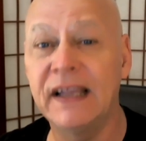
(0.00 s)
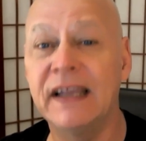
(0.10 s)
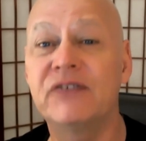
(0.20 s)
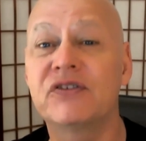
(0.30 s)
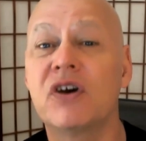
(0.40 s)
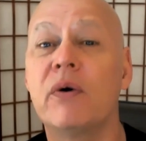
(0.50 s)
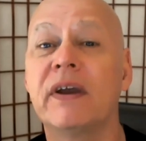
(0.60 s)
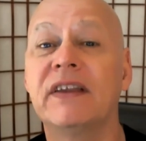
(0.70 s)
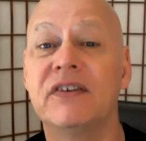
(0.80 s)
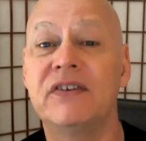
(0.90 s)
it's
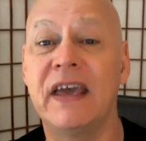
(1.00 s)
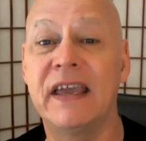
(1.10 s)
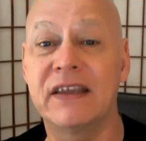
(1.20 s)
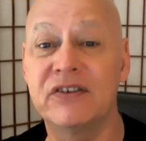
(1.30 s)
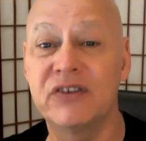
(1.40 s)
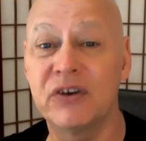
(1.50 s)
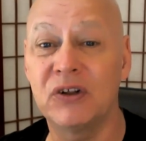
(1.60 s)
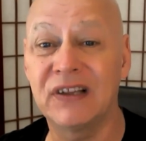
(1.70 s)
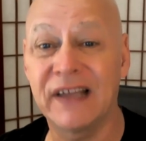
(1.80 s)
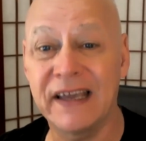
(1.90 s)
going to take
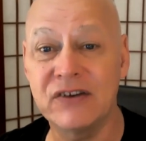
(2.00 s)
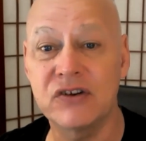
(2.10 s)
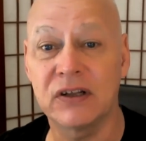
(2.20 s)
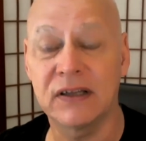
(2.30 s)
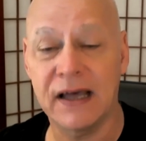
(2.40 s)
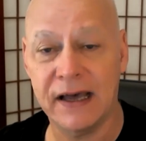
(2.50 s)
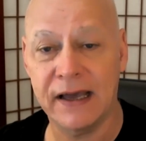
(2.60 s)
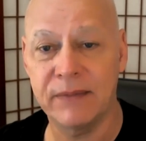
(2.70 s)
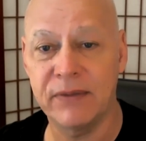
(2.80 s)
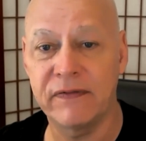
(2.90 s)
until late
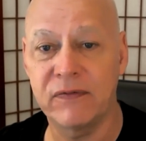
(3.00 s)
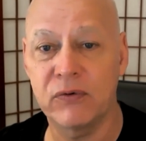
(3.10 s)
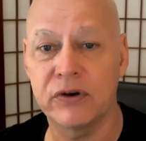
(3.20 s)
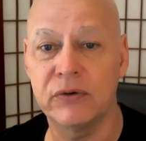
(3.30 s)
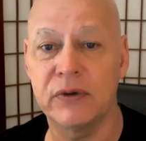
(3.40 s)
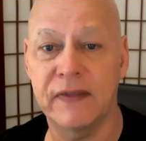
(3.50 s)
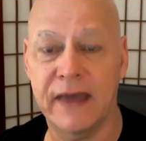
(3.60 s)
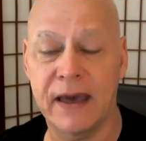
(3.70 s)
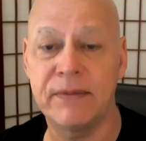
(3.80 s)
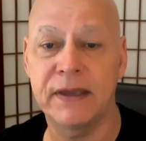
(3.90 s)
July before doing
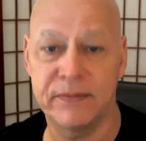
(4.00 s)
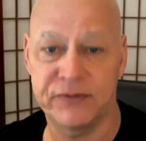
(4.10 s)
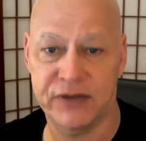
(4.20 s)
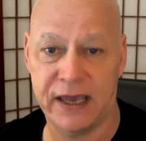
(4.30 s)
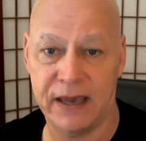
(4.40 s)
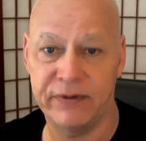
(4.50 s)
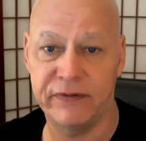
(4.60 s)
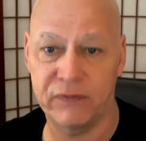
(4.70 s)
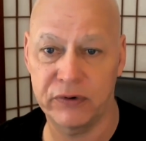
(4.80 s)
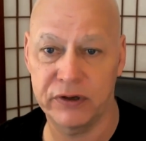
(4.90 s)
that becomes a habit
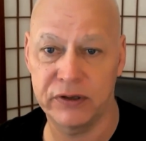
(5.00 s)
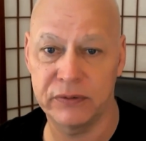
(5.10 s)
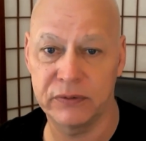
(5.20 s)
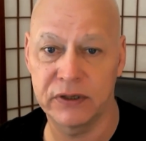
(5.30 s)
for you.